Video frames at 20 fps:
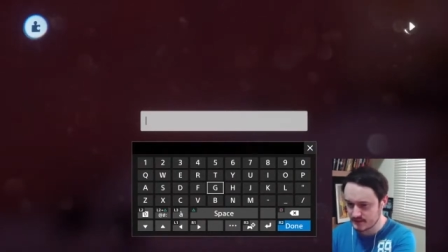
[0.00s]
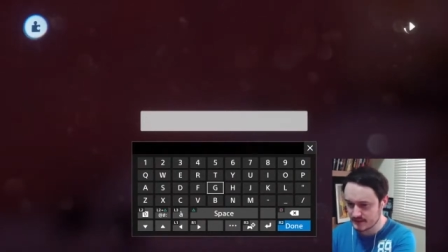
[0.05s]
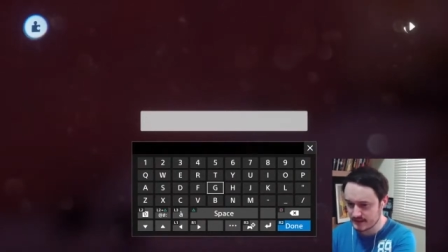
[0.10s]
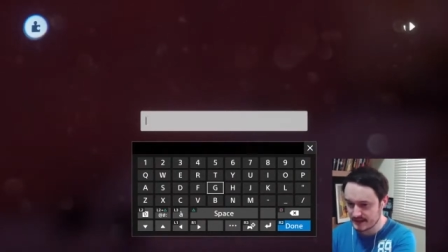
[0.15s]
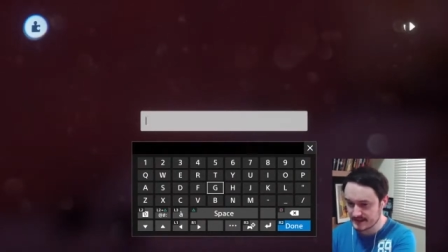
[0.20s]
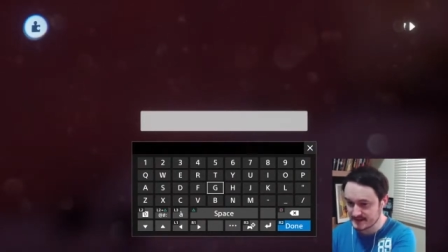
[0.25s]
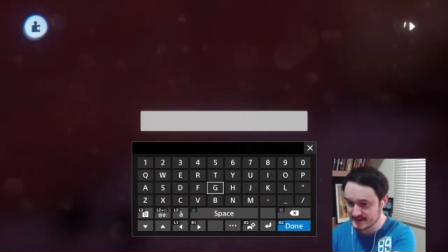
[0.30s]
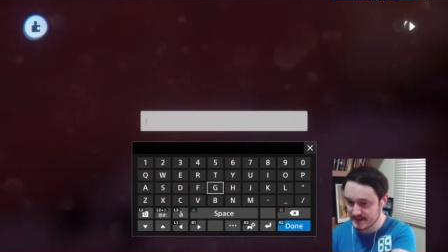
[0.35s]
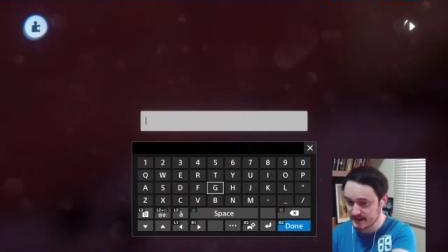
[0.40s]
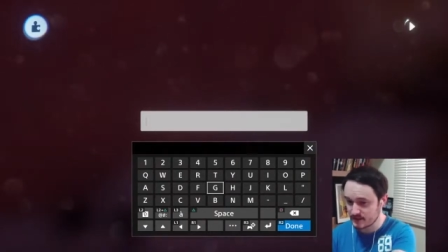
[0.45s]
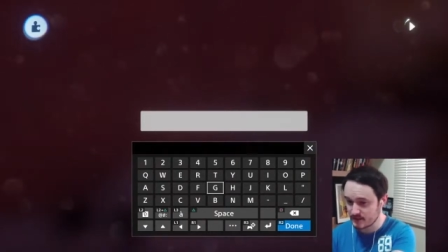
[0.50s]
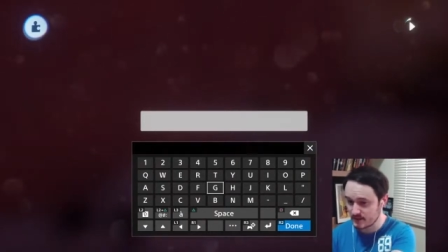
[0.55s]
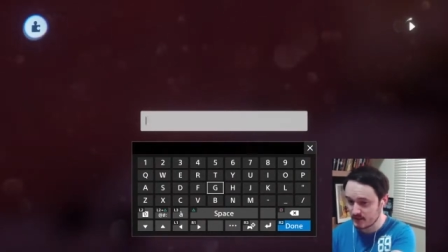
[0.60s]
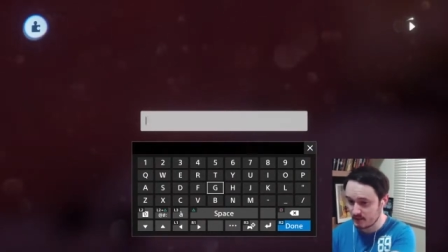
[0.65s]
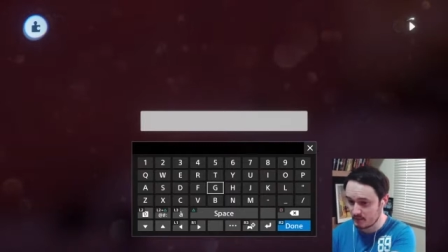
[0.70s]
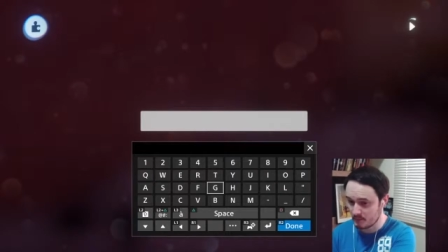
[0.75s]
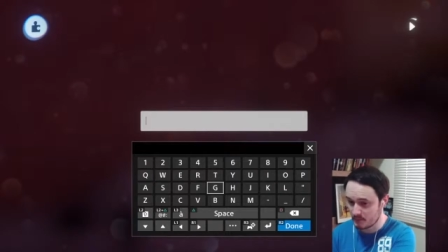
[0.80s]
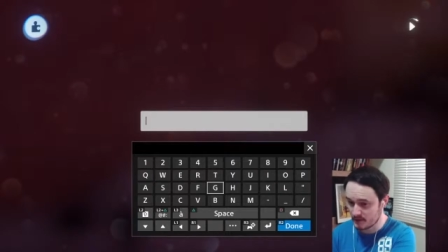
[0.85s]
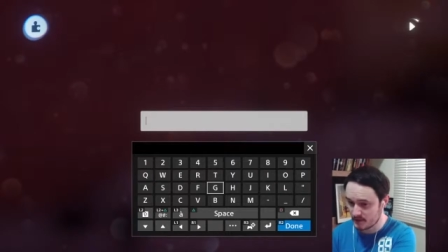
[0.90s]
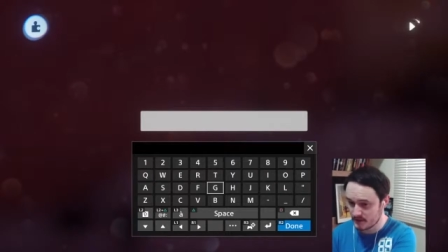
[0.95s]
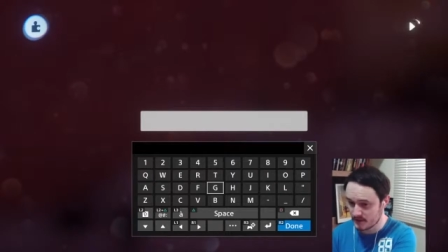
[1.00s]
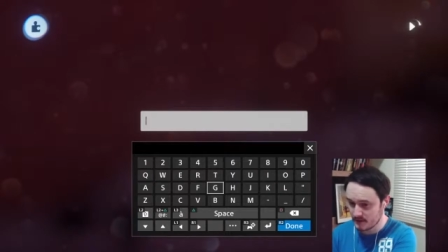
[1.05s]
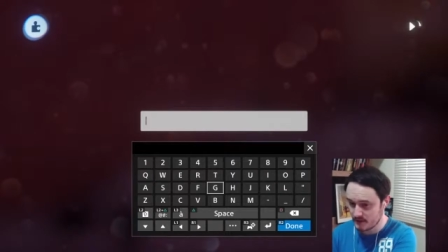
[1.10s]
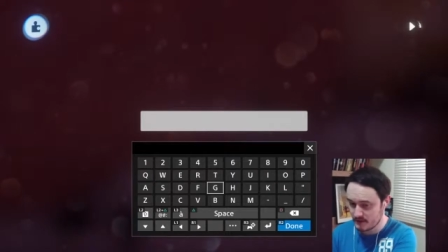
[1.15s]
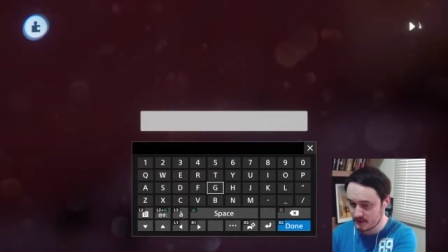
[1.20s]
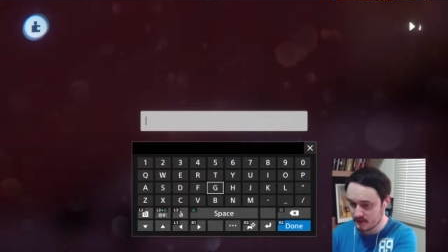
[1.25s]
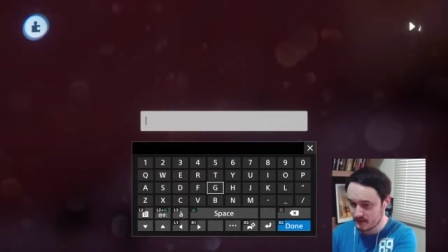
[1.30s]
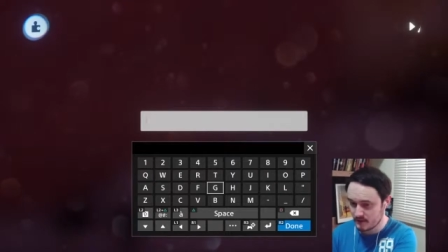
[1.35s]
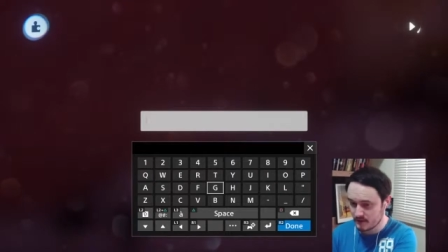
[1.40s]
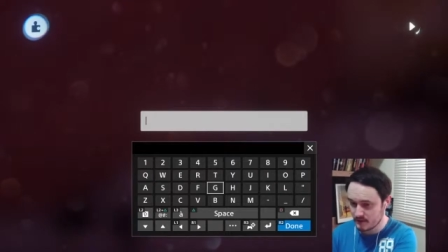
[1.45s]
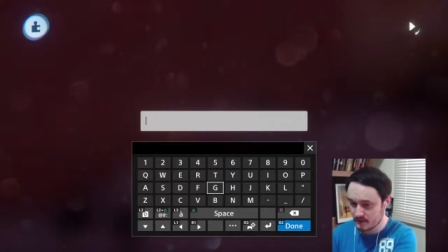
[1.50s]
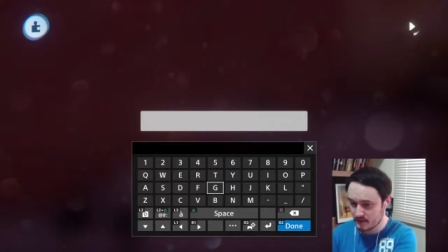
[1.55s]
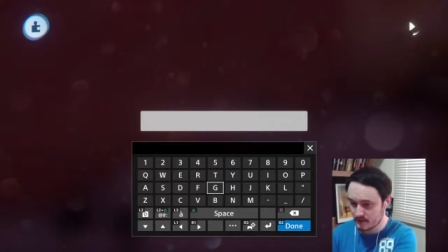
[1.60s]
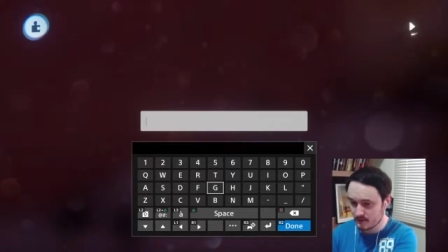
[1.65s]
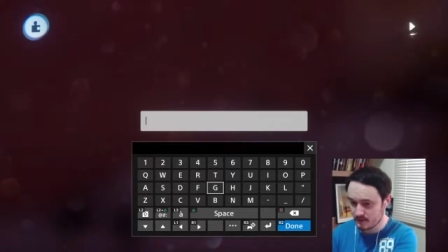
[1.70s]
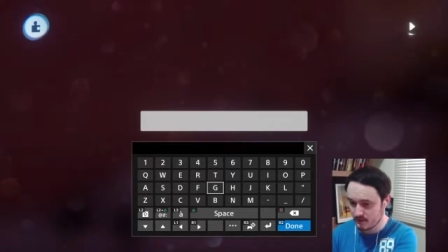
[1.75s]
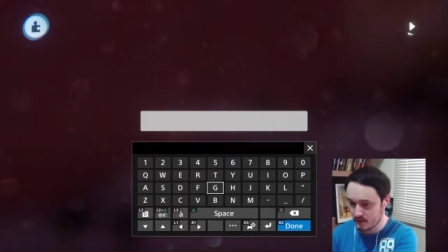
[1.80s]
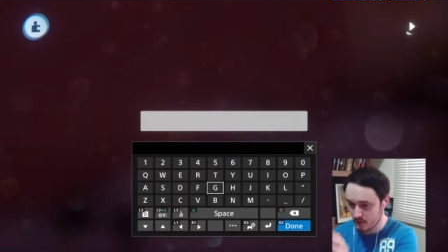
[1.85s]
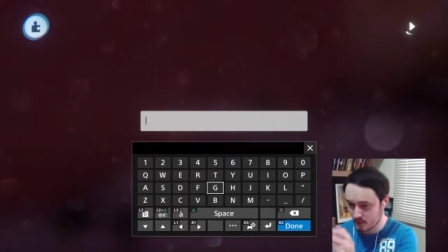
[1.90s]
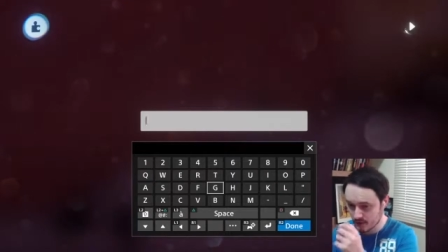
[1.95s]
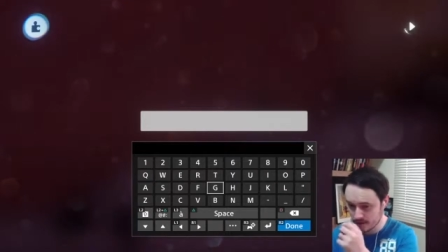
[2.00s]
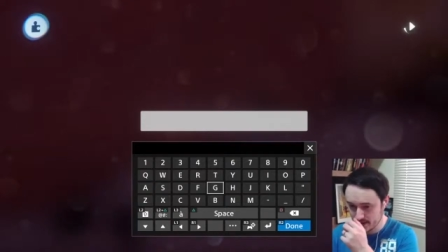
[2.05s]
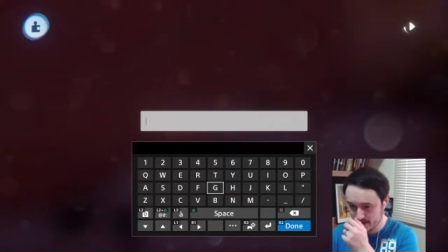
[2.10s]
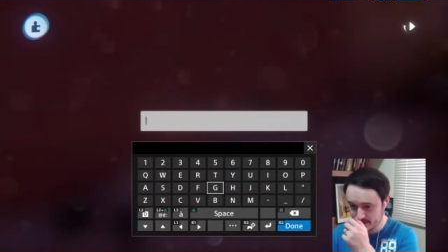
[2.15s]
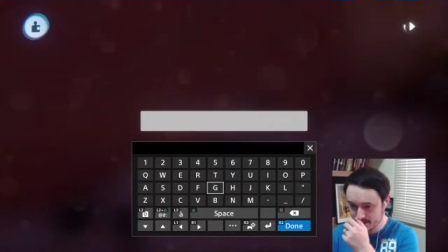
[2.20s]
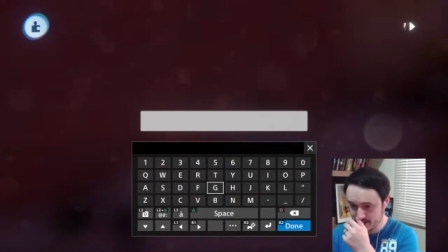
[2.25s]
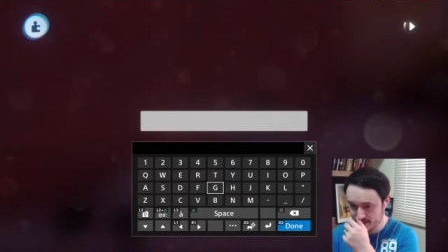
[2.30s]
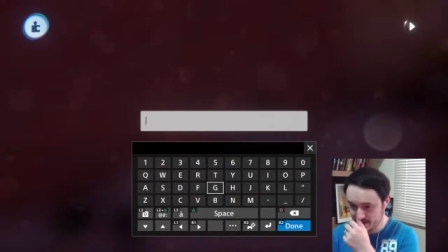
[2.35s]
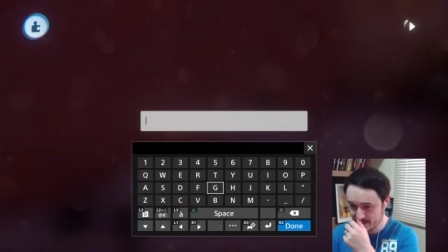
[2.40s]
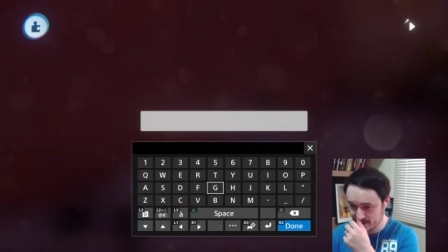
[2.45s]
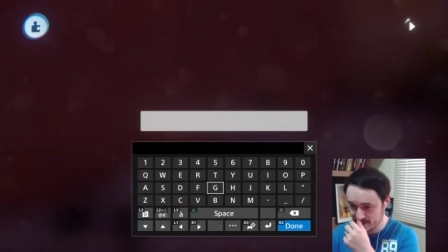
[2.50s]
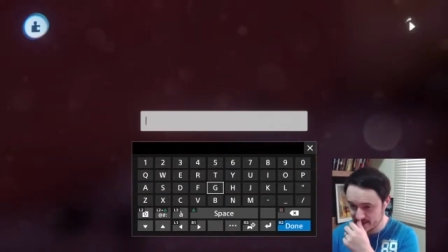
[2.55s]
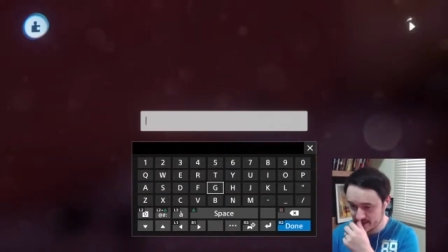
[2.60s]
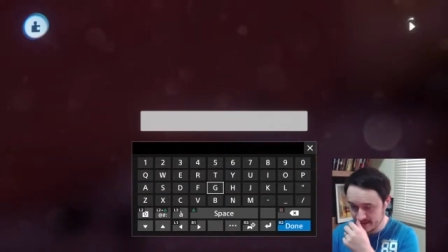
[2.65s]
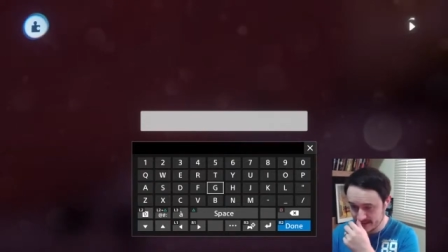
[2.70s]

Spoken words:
a certain number of coins,